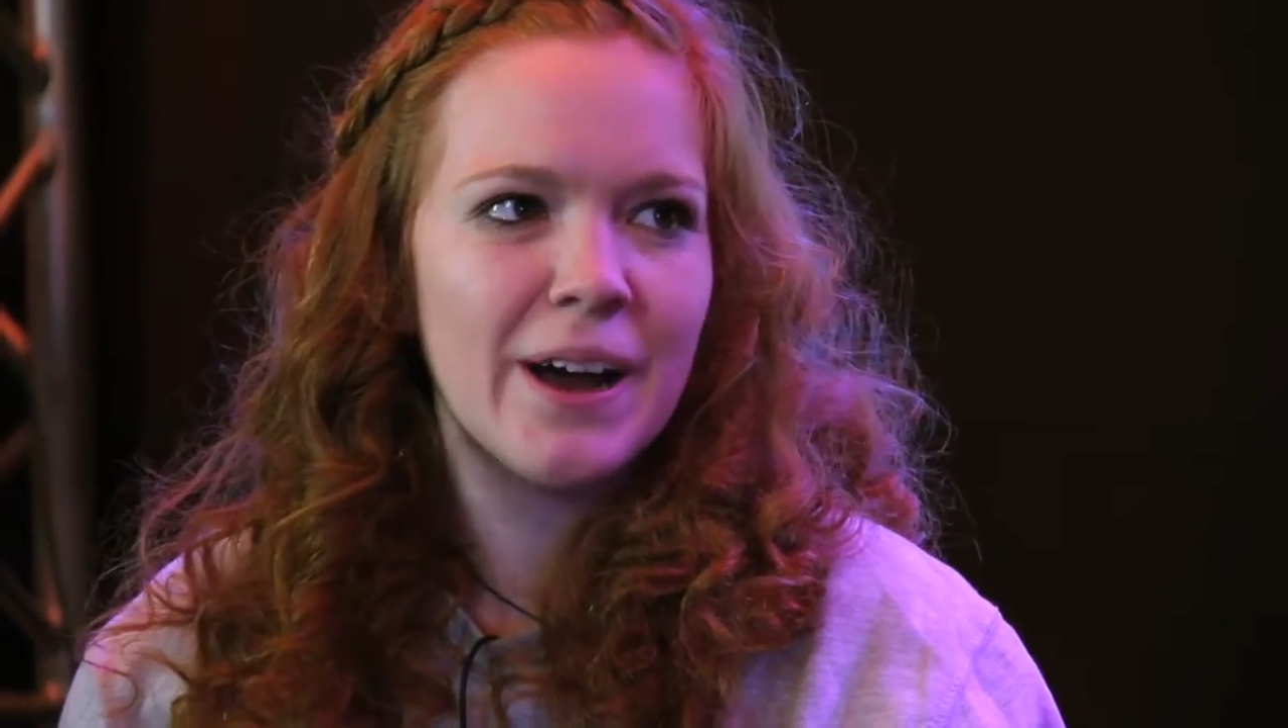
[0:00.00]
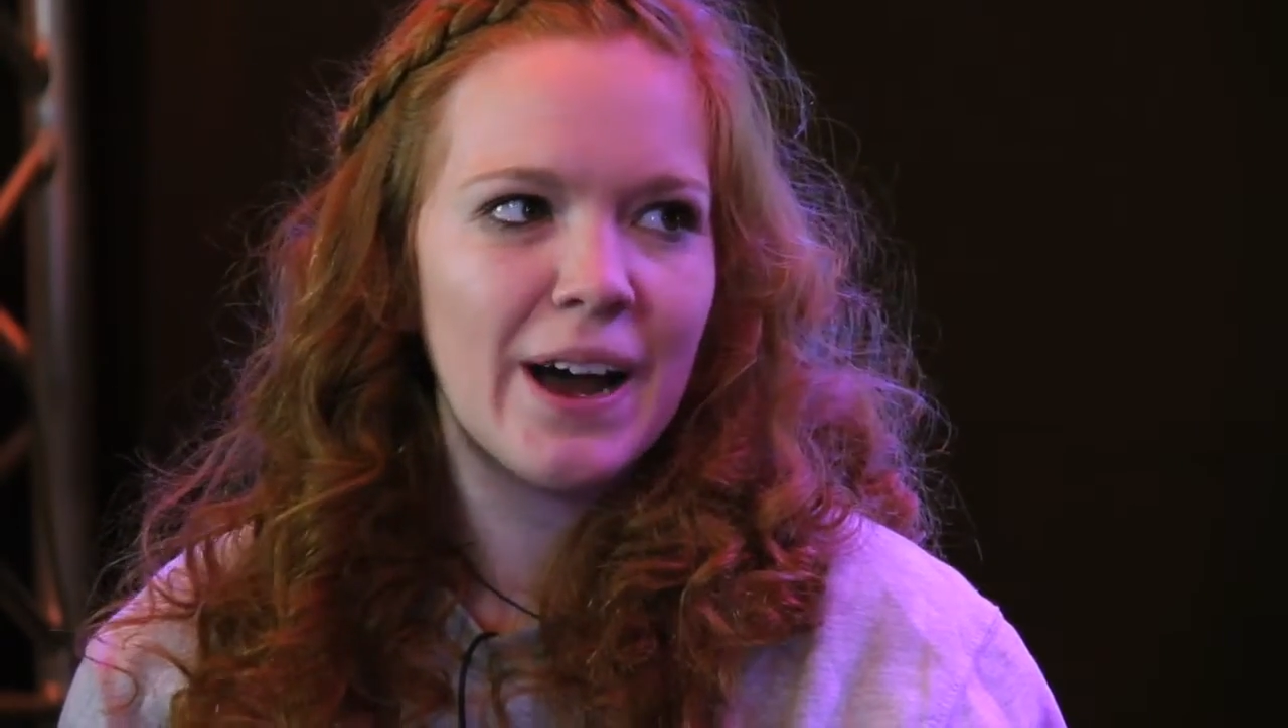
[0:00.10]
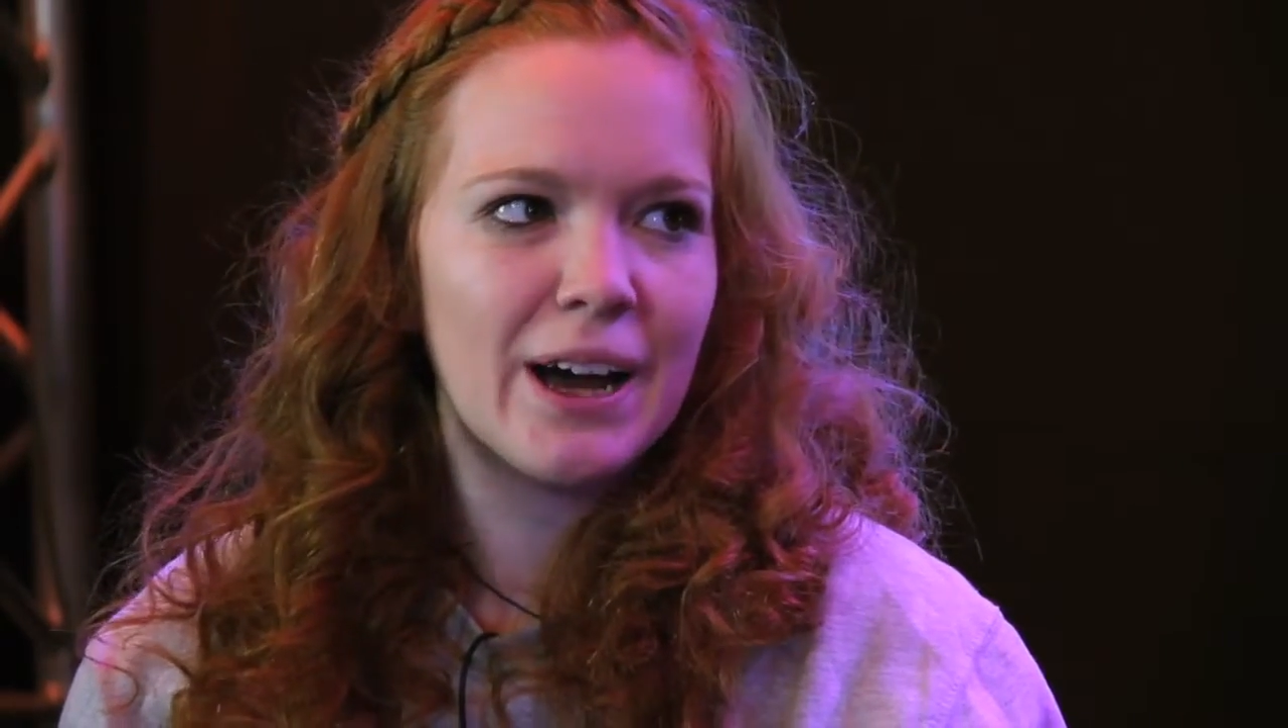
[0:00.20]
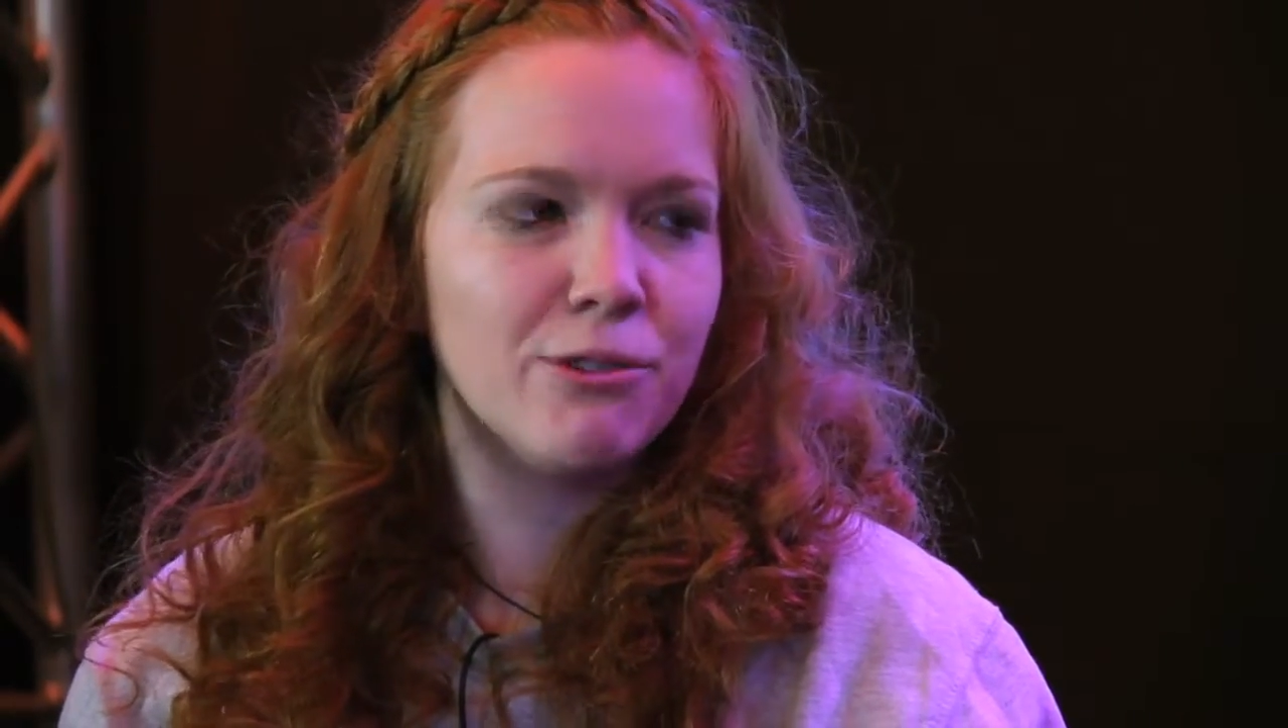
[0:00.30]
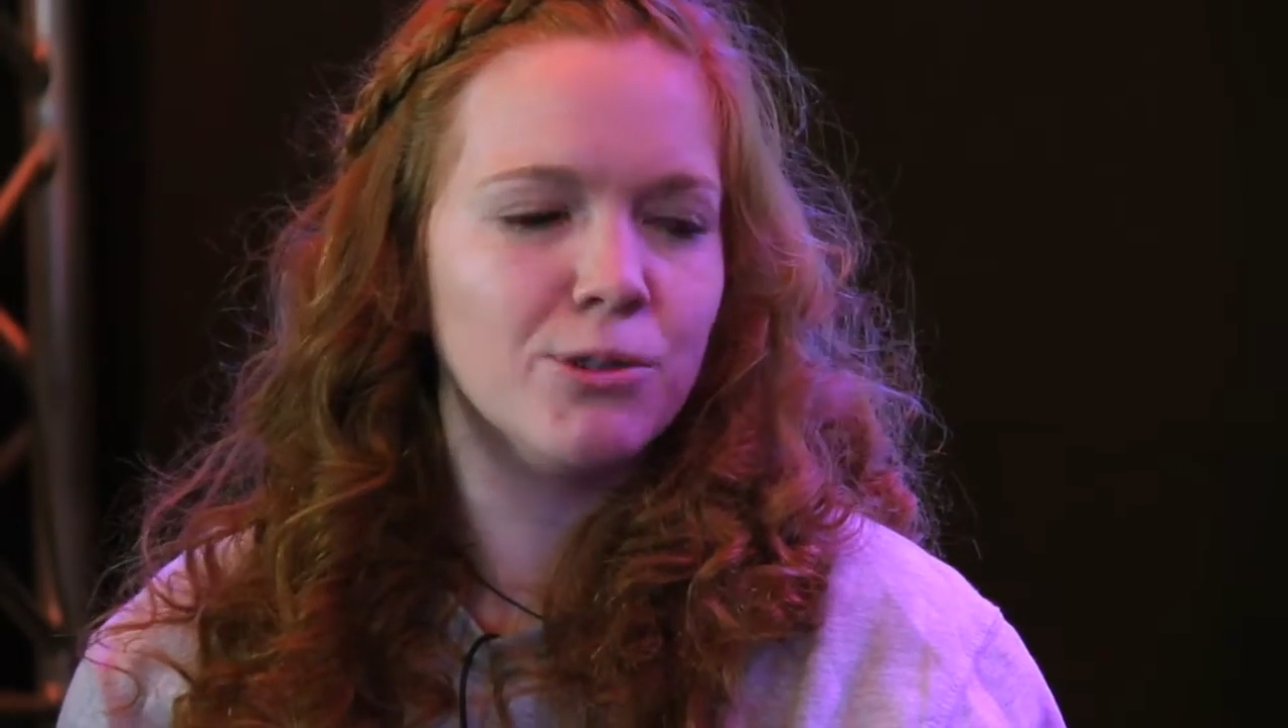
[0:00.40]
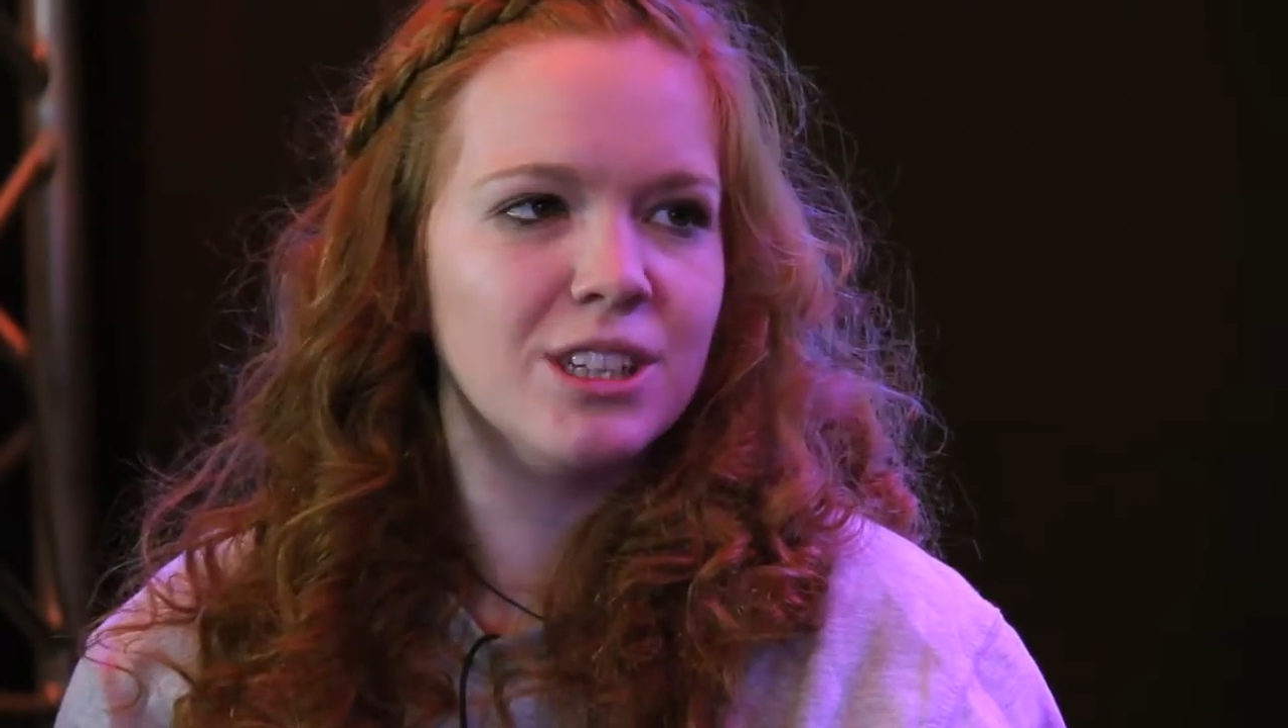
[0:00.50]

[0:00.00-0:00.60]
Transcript: have all